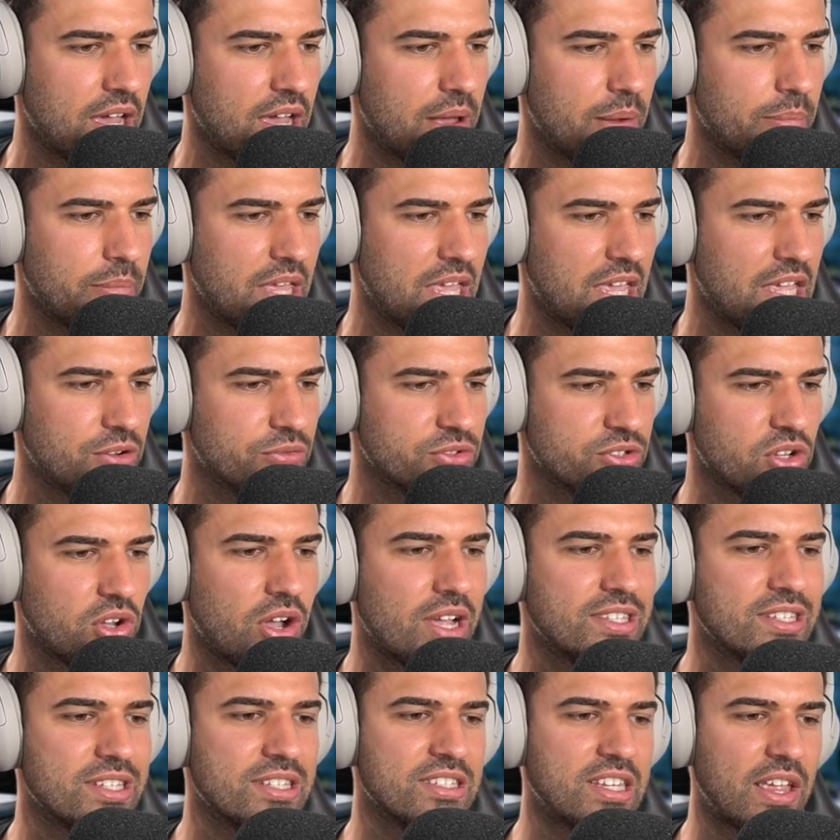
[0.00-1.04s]
He
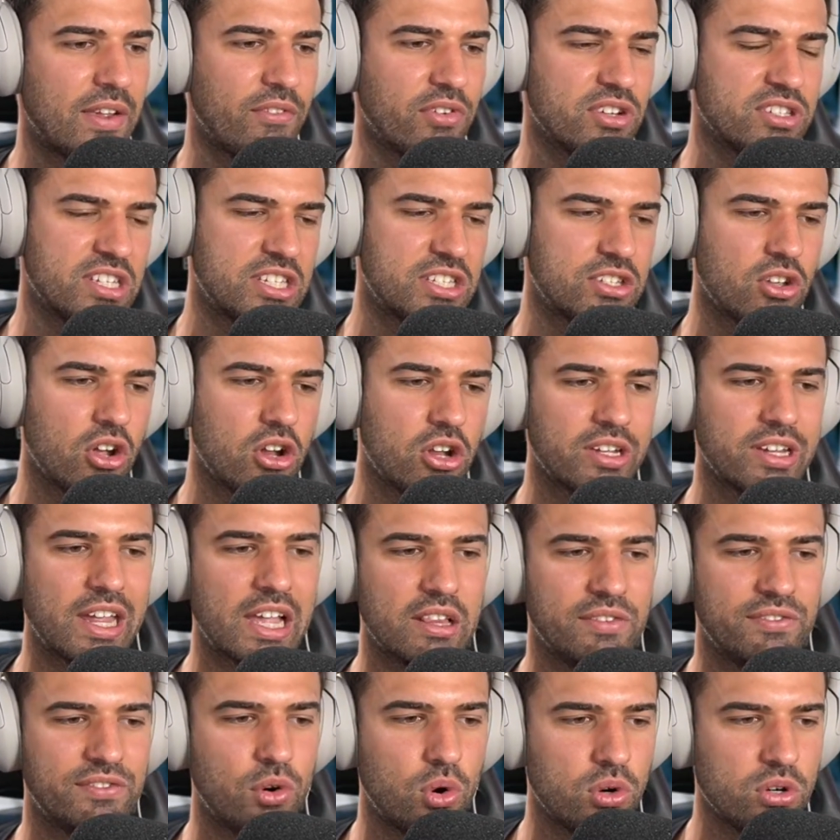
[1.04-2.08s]
resides in San Francisco,
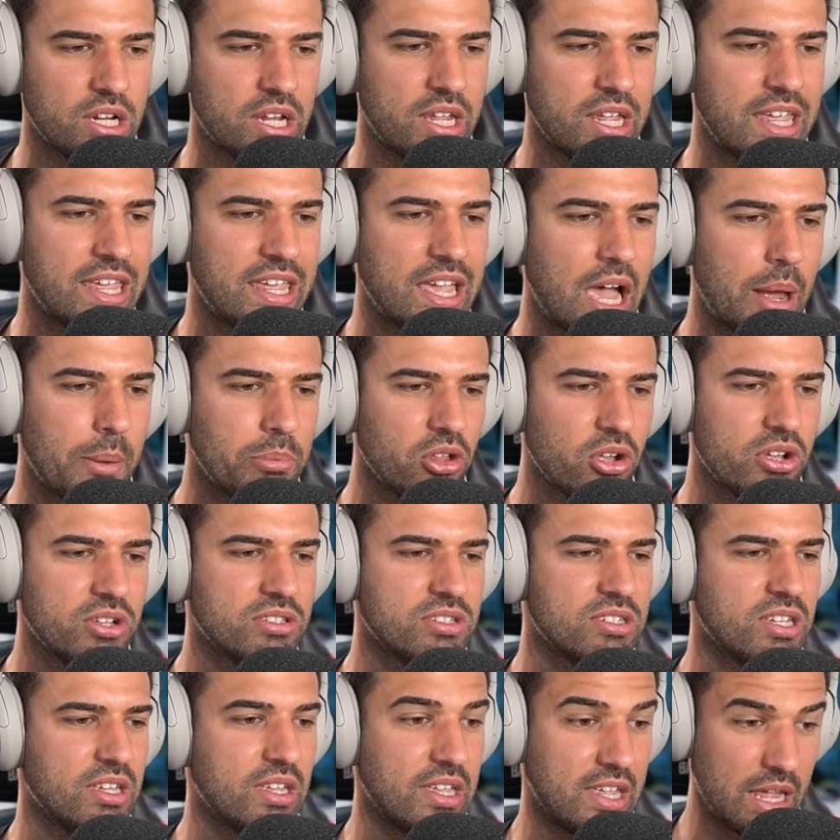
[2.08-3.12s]
California. He
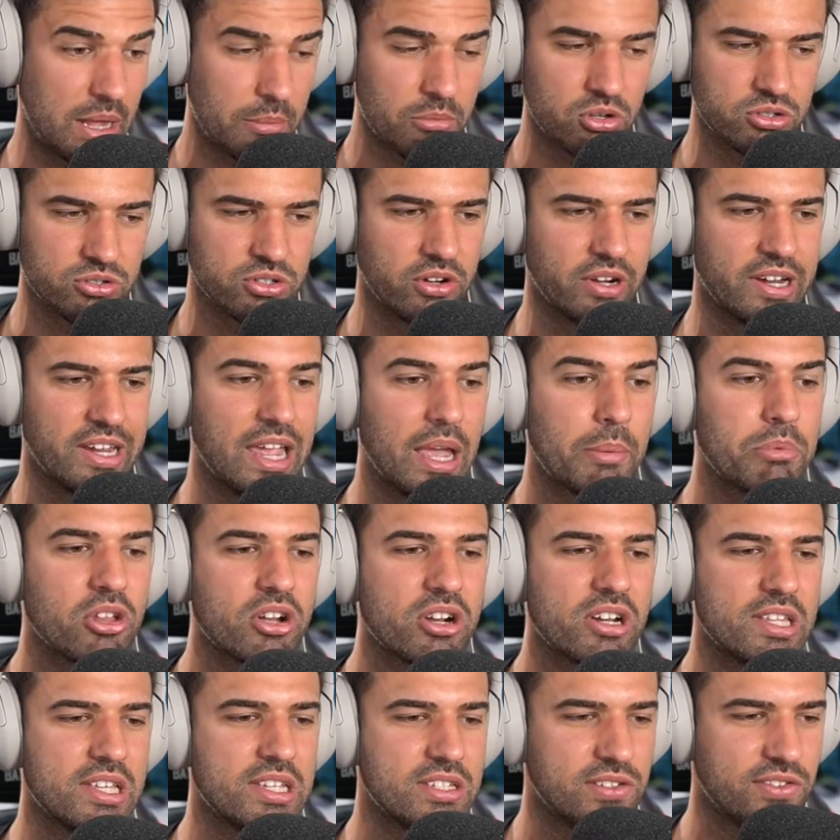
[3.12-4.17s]

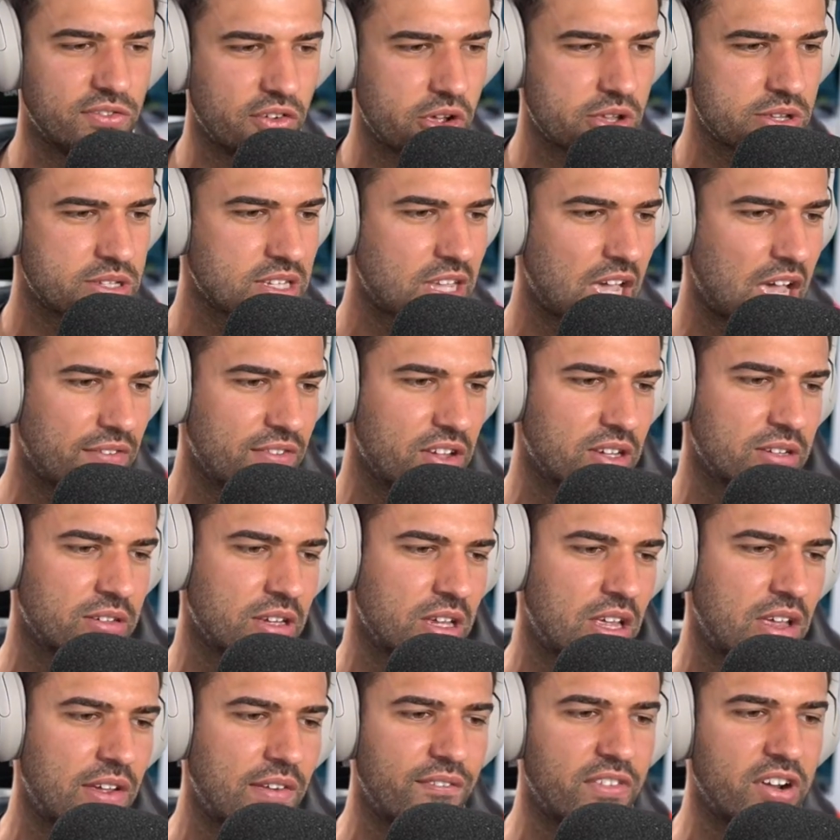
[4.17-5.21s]
uploaded his first cover
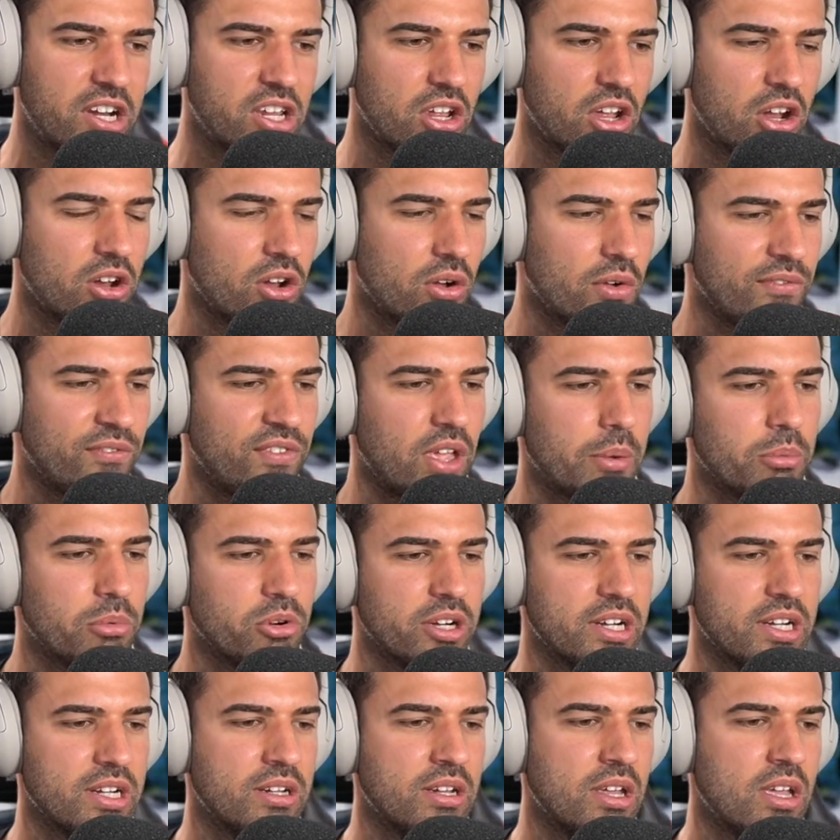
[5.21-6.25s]
video on
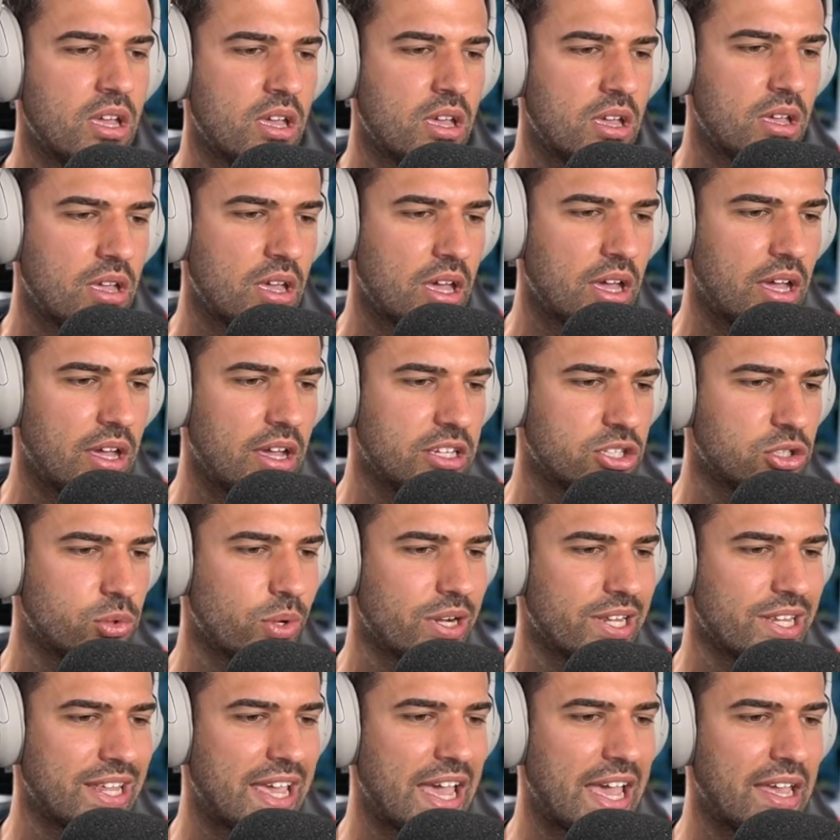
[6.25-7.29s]
February
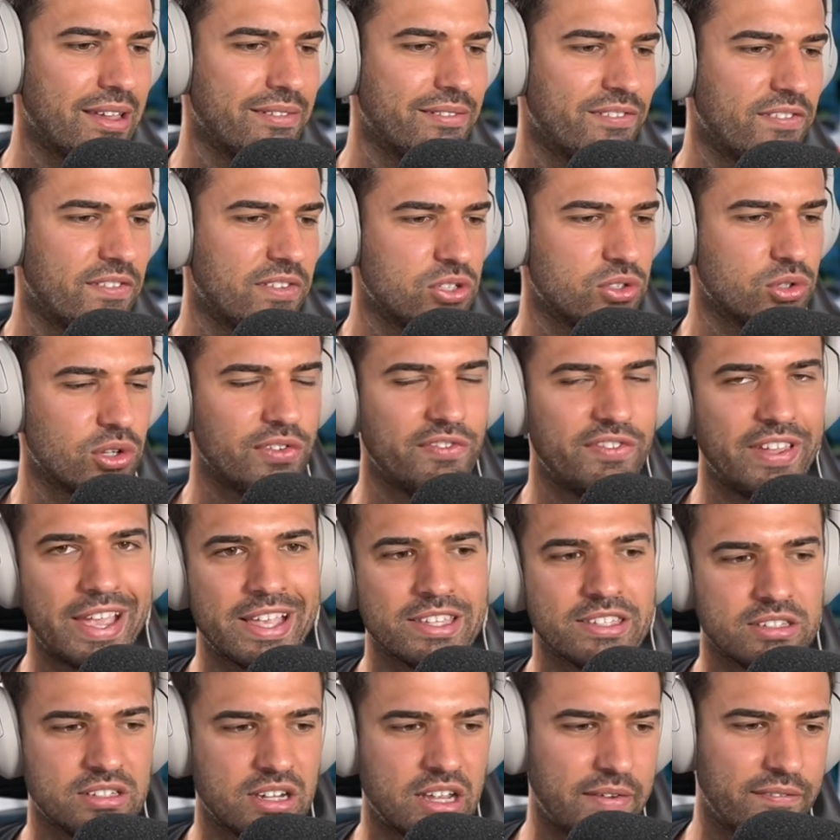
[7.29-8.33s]
28th,
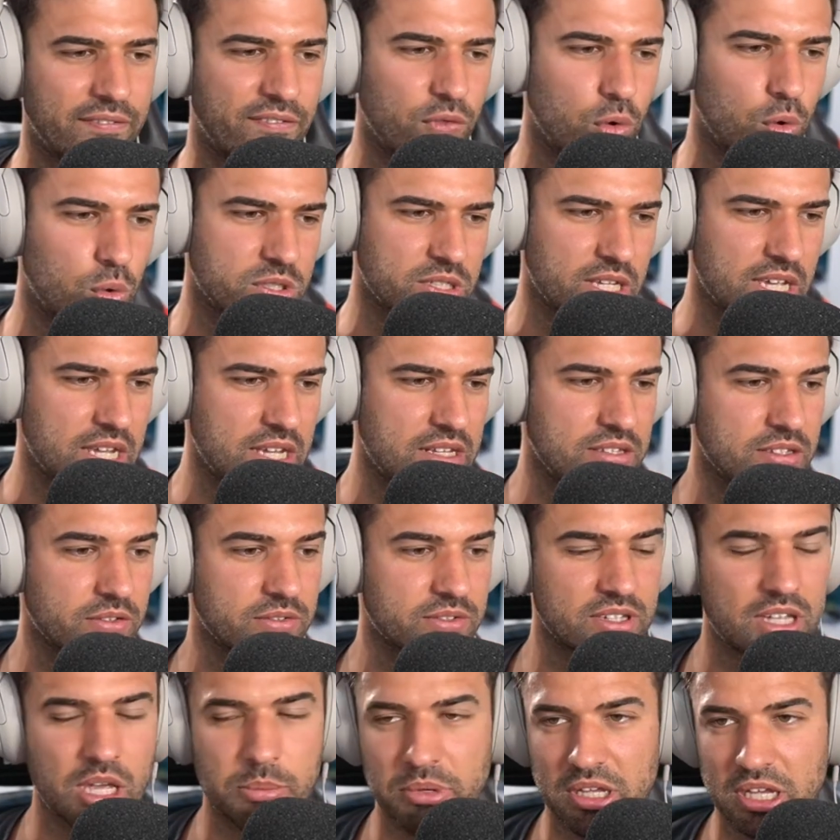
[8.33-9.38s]
2014. So it's
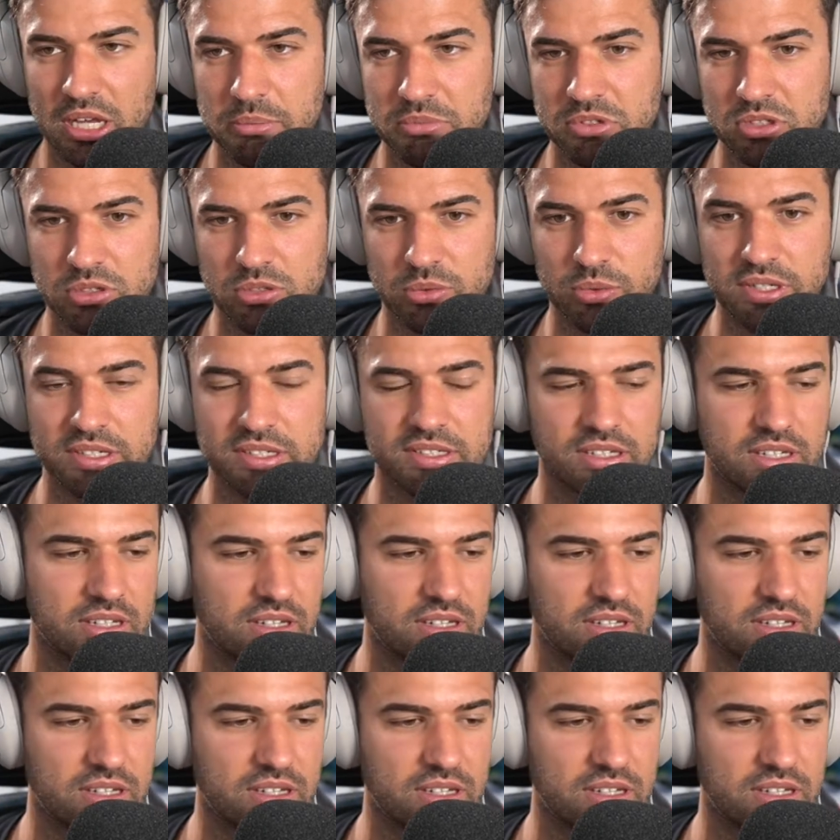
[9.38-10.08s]
coming up to his